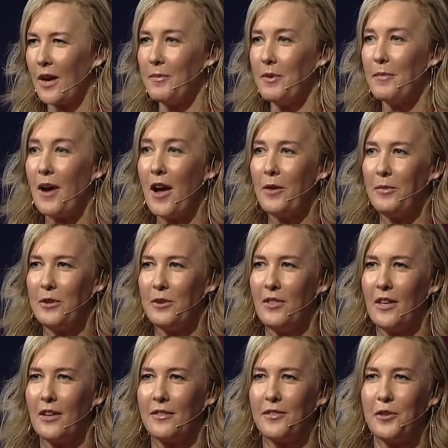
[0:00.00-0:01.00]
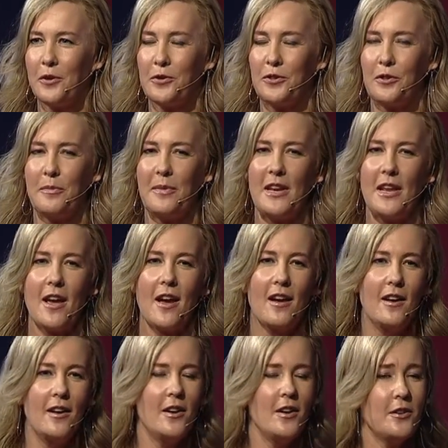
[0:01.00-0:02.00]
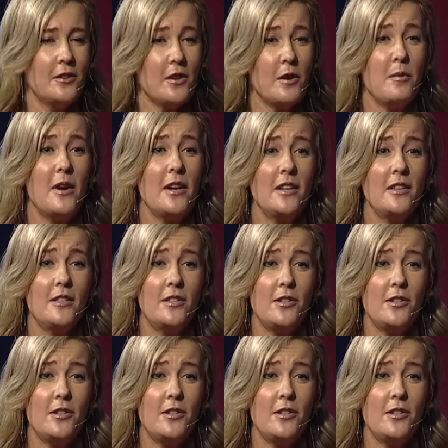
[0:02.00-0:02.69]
come to mind when you think of social media? So I wanted